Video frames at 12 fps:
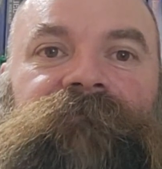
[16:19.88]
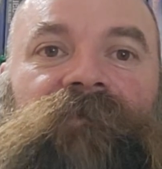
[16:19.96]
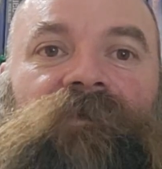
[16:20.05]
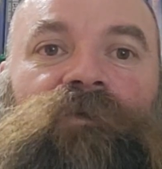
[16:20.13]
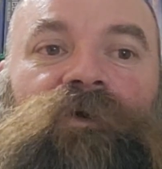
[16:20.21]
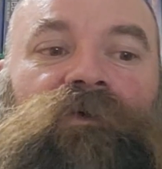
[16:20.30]

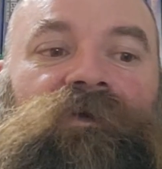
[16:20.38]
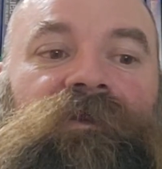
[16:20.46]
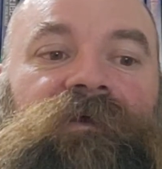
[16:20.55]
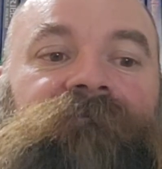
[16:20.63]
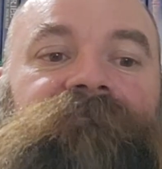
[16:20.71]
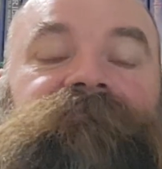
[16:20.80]
we're not going to
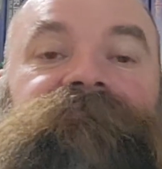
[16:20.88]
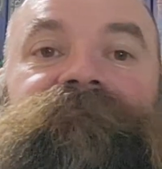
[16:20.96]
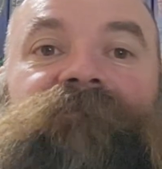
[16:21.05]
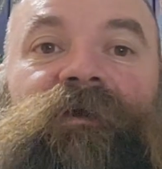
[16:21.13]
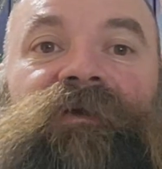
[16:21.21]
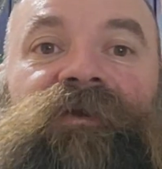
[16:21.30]
that.
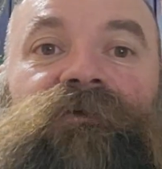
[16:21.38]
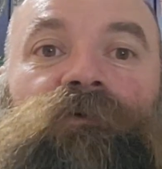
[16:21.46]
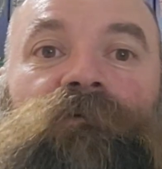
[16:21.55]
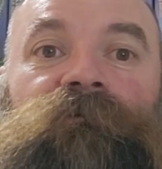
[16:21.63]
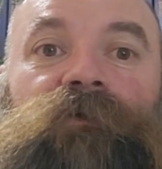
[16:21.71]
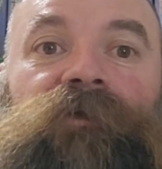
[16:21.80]
Maybe I need to do
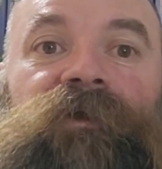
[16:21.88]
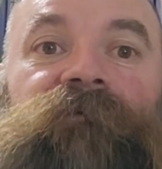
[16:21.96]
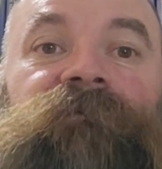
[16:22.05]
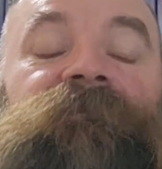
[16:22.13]
a review later.